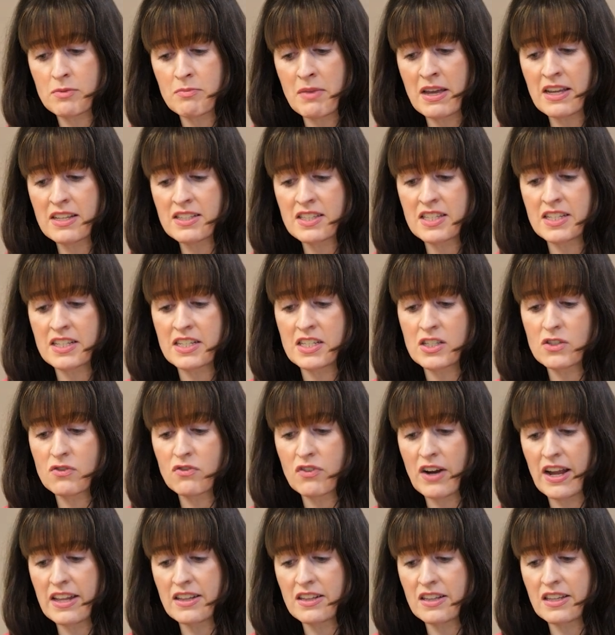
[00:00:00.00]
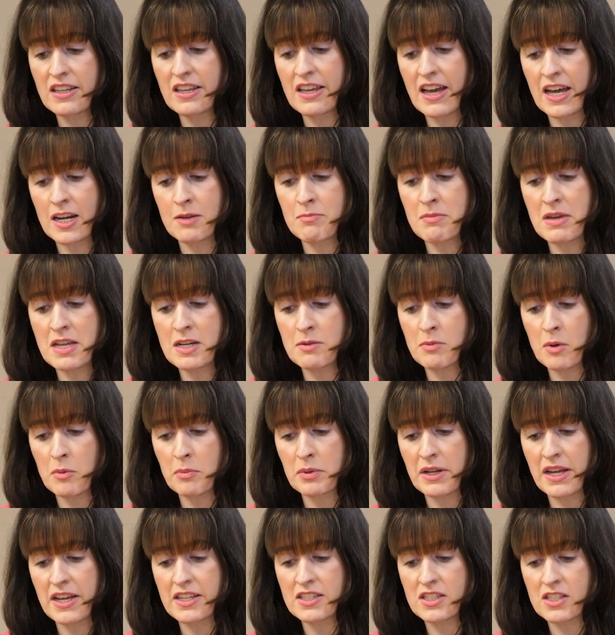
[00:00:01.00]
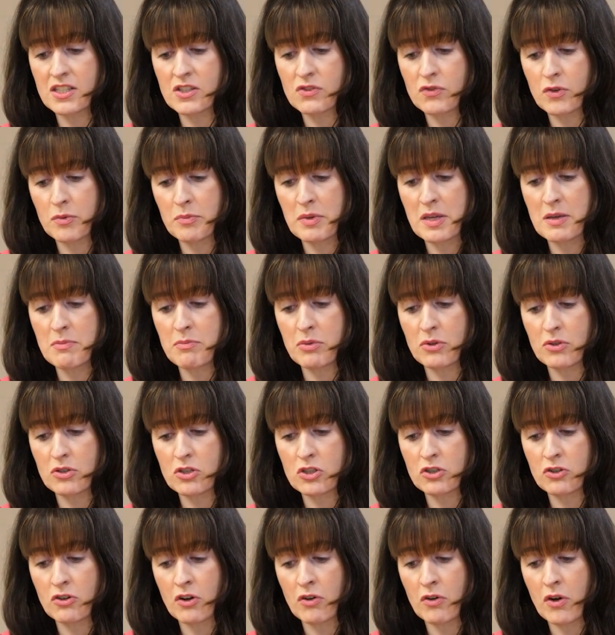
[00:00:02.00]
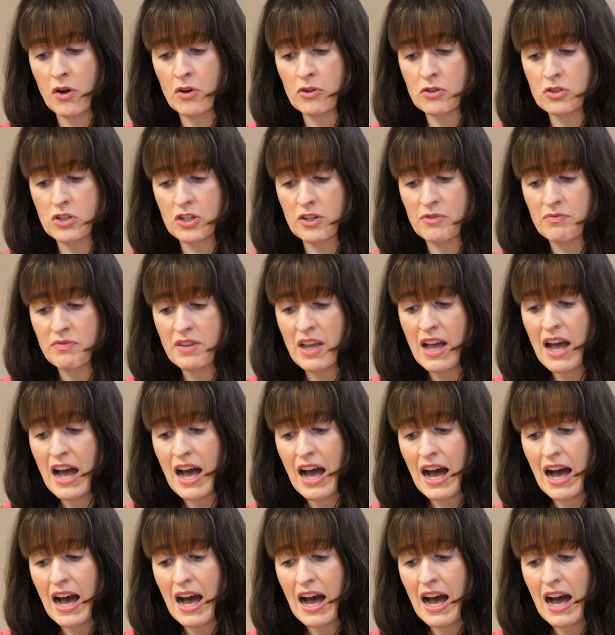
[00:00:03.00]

to make cities friendly and amenable places for people to grow older.